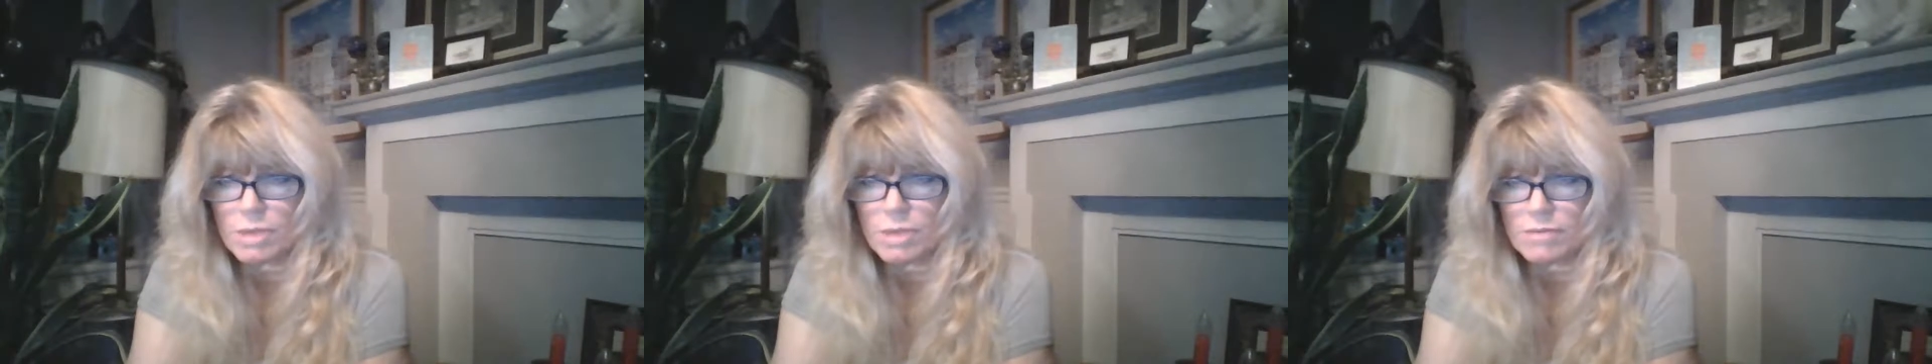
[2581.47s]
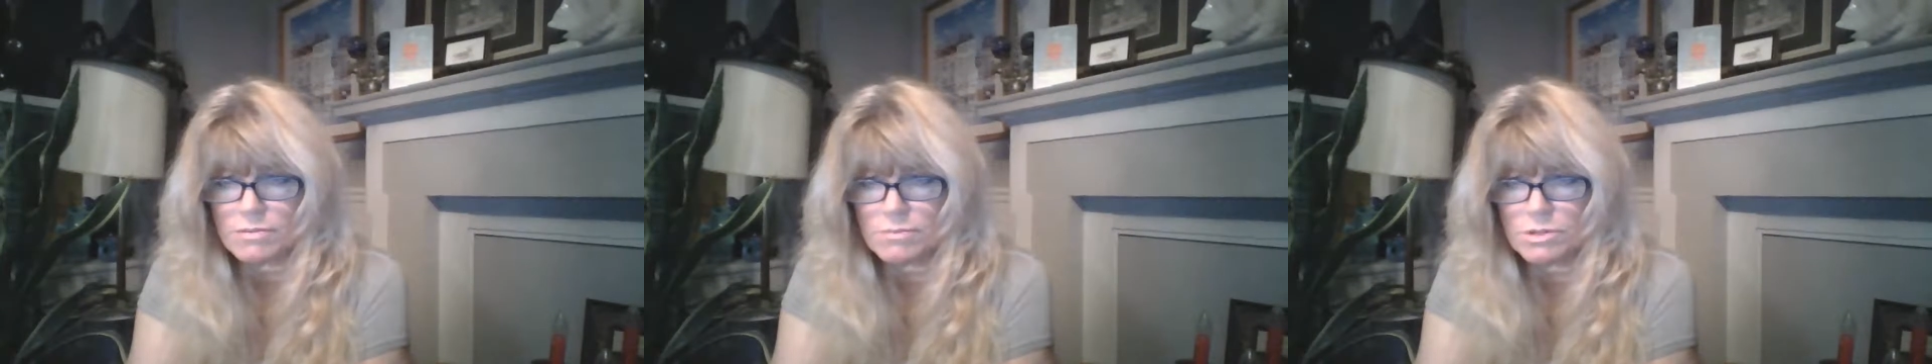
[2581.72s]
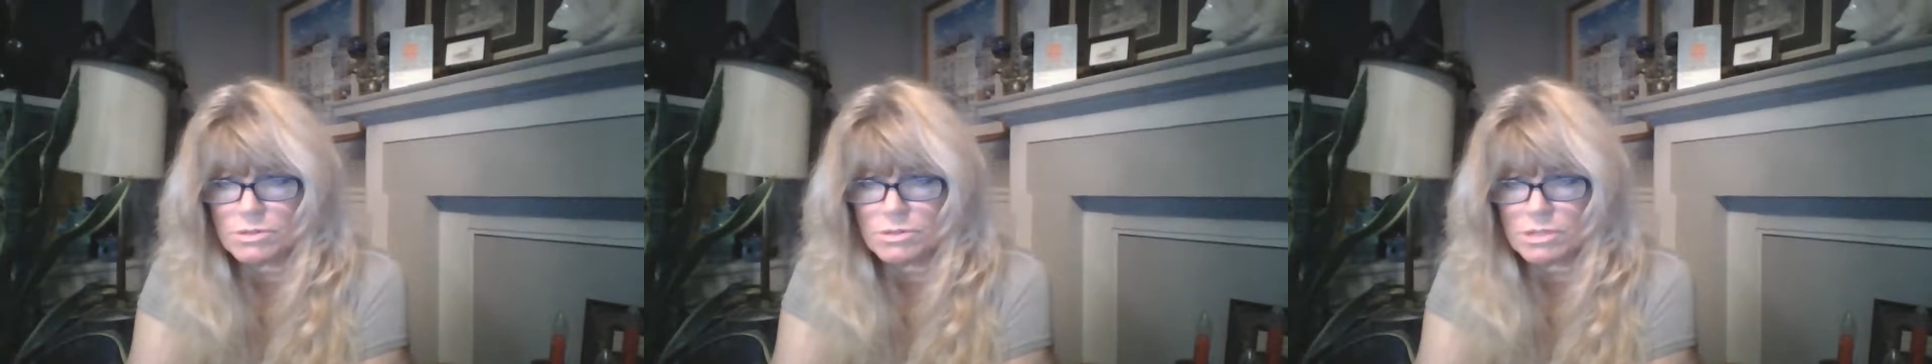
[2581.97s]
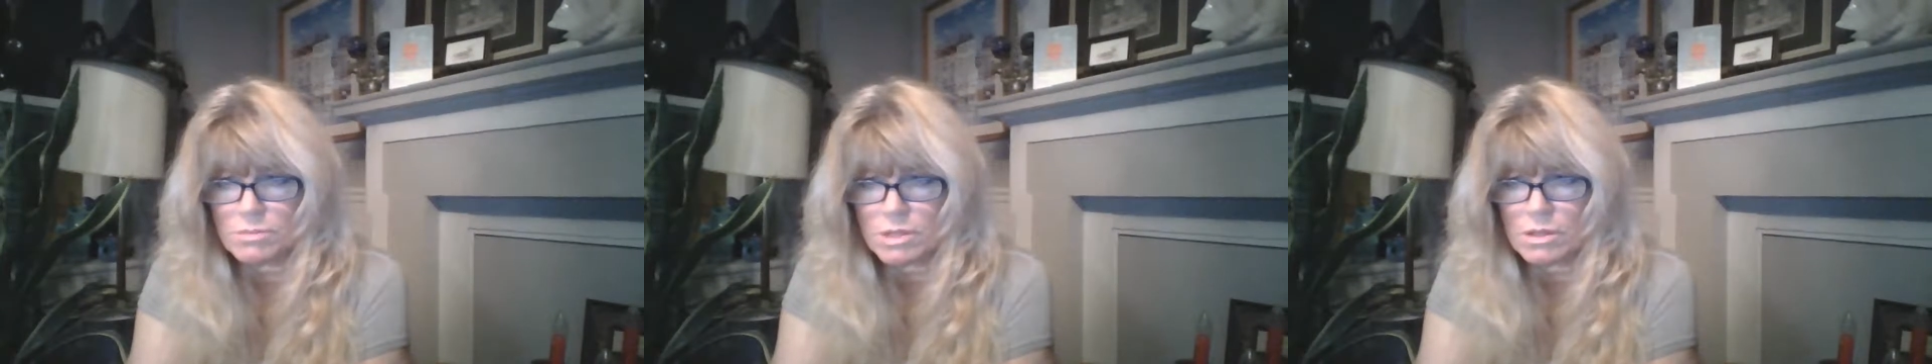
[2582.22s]
we have to do
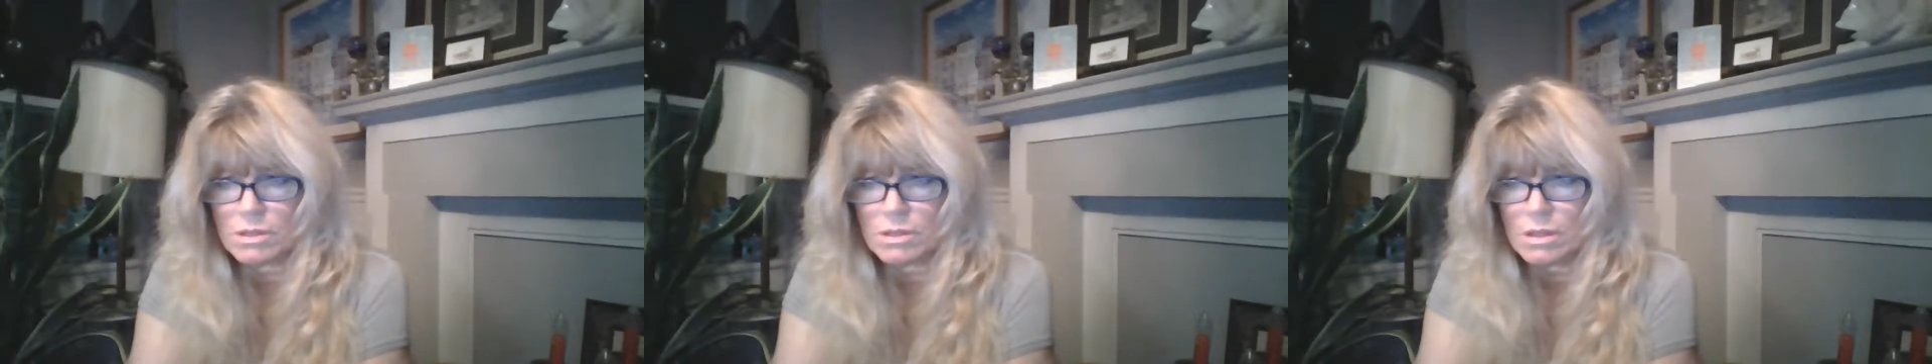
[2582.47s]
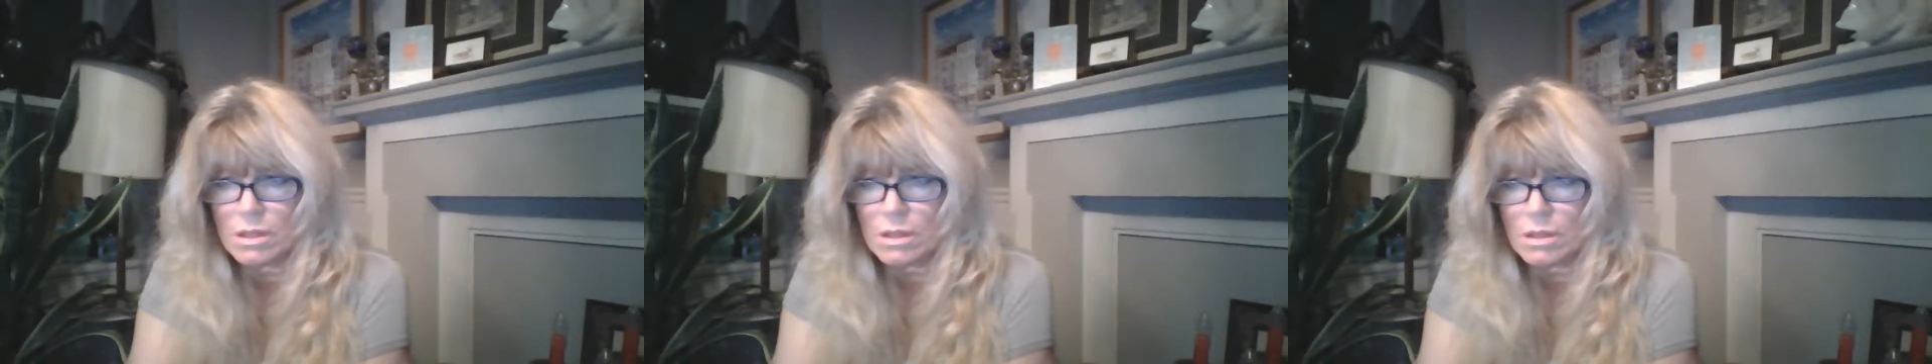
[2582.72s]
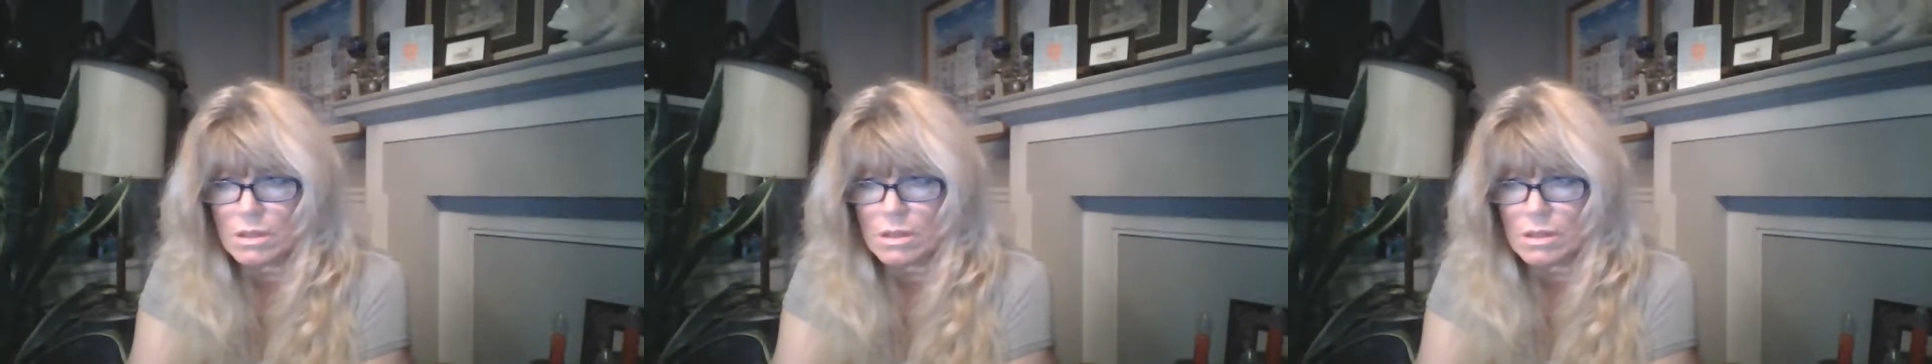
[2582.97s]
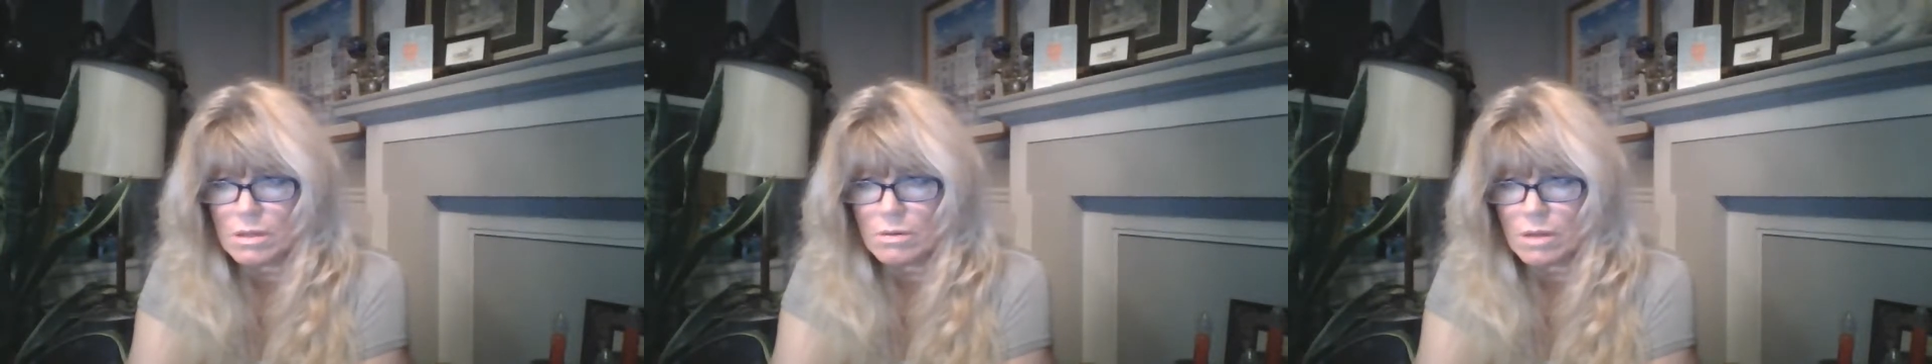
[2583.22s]
something.
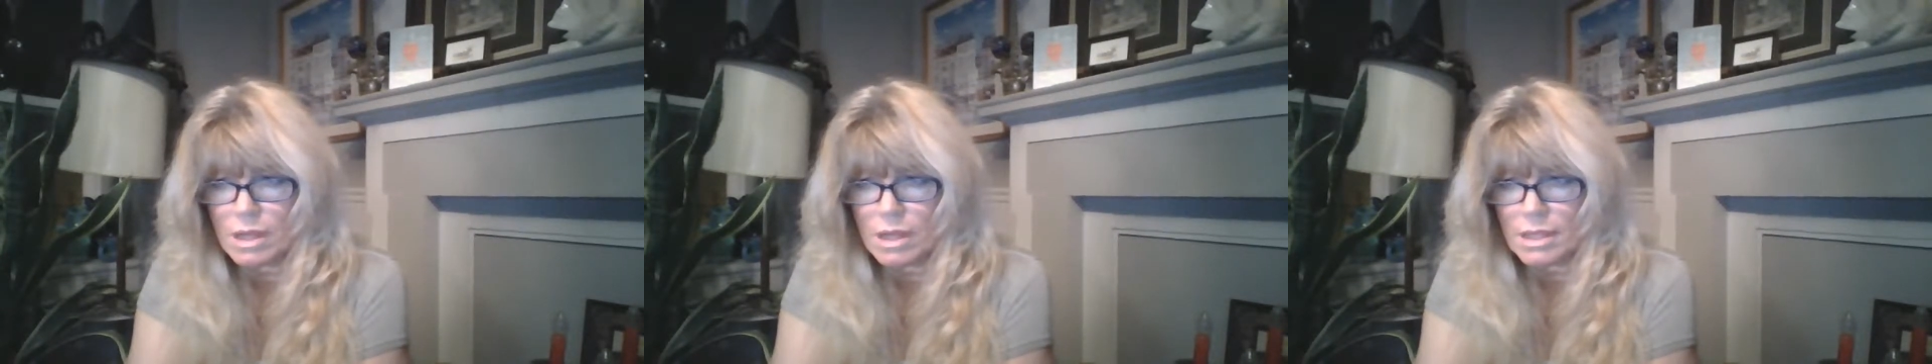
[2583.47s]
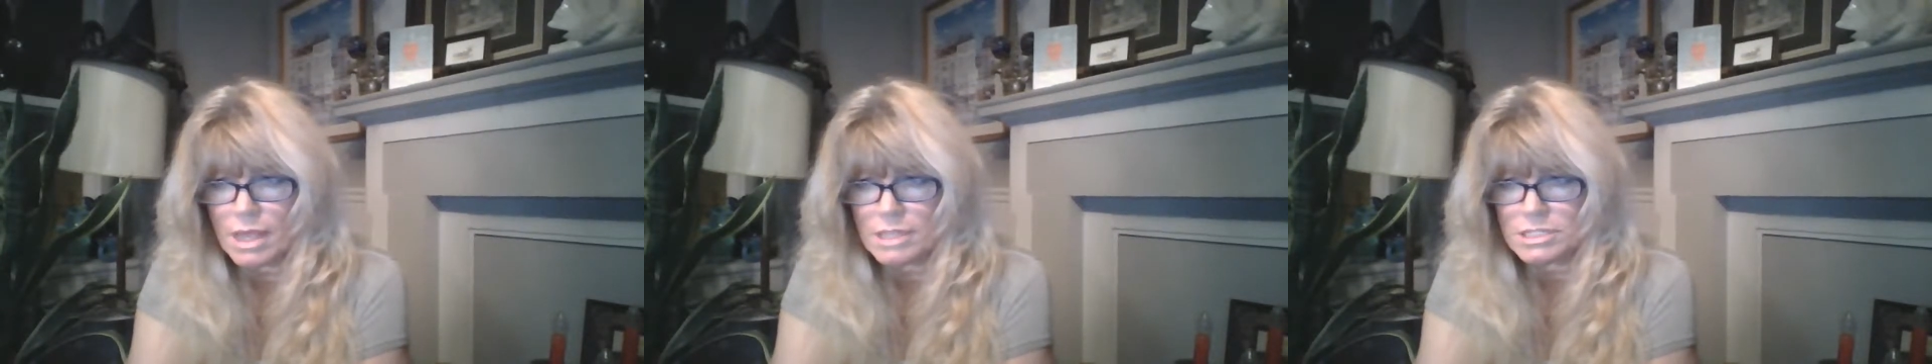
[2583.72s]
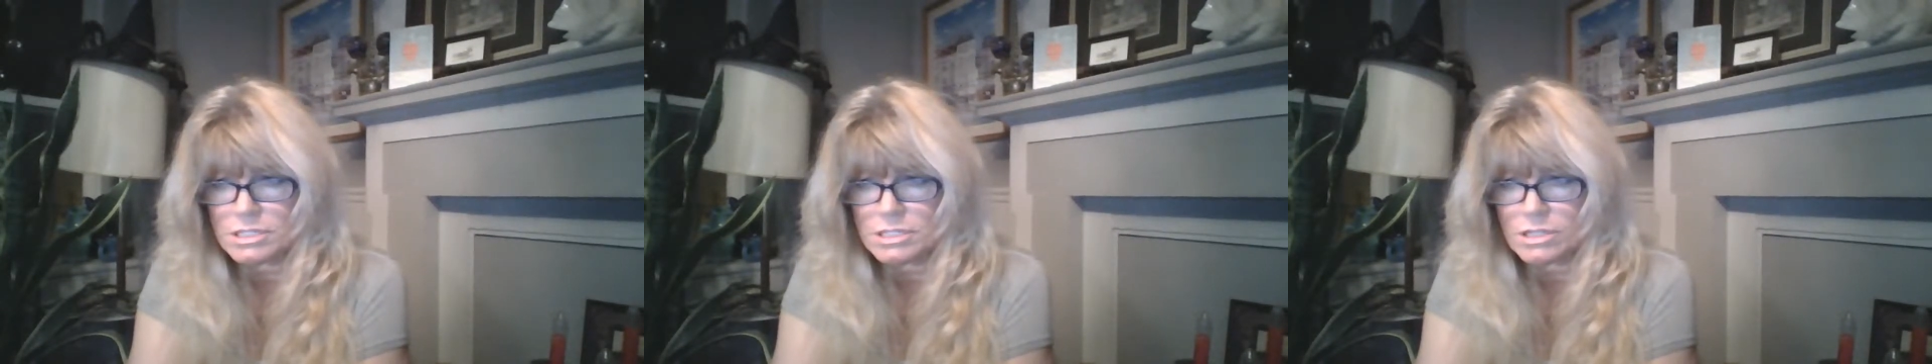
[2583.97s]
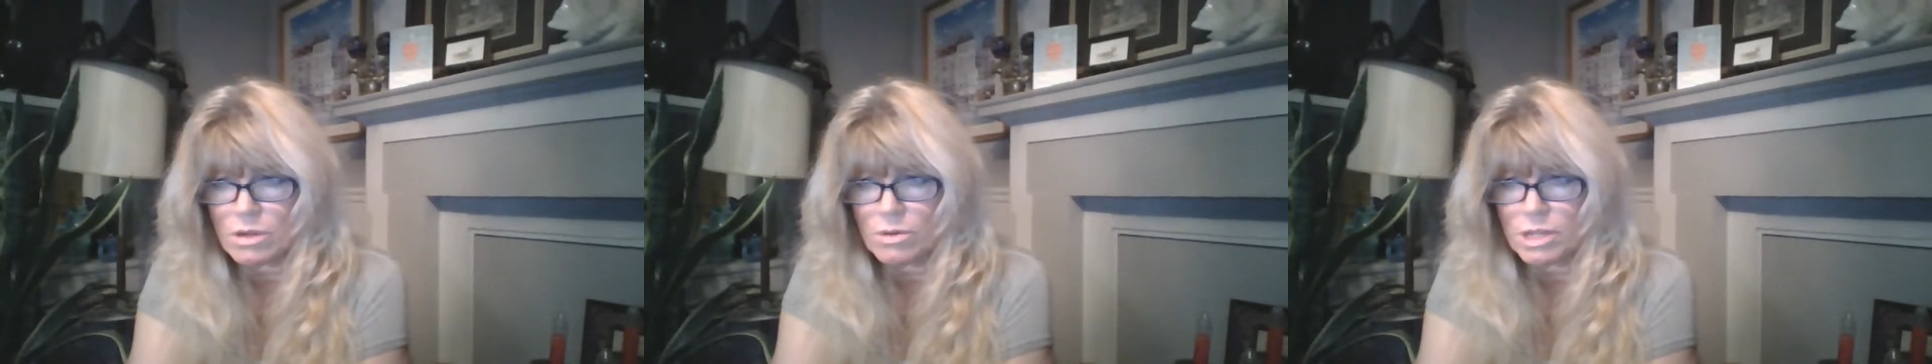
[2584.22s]
I guess
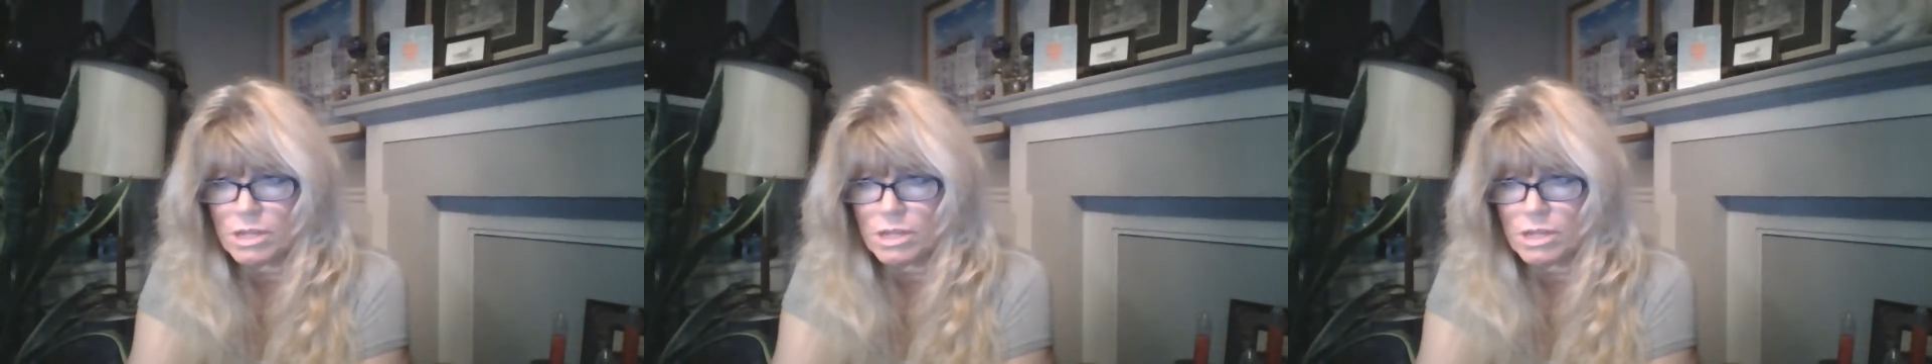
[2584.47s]
Tony,